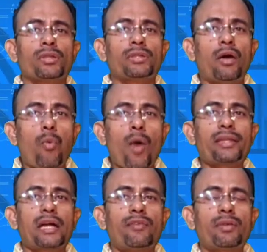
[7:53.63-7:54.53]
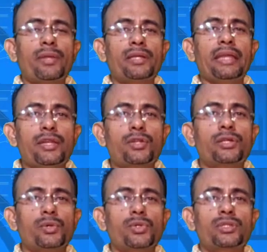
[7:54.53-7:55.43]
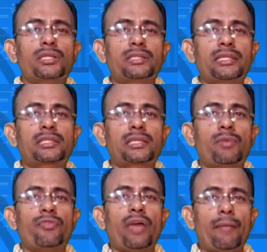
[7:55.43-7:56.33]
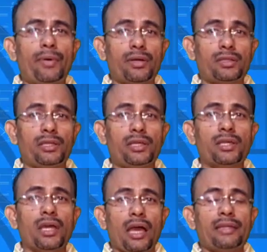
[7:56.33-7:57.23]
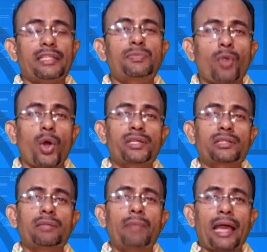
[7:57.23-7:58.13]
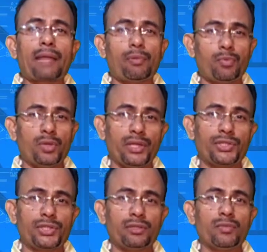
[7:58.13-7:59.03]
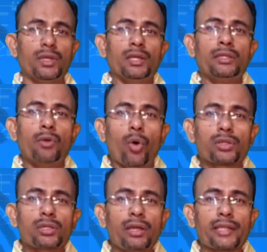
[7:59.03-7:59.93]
the white government introduced the system of apartheid and exploited the black population. The author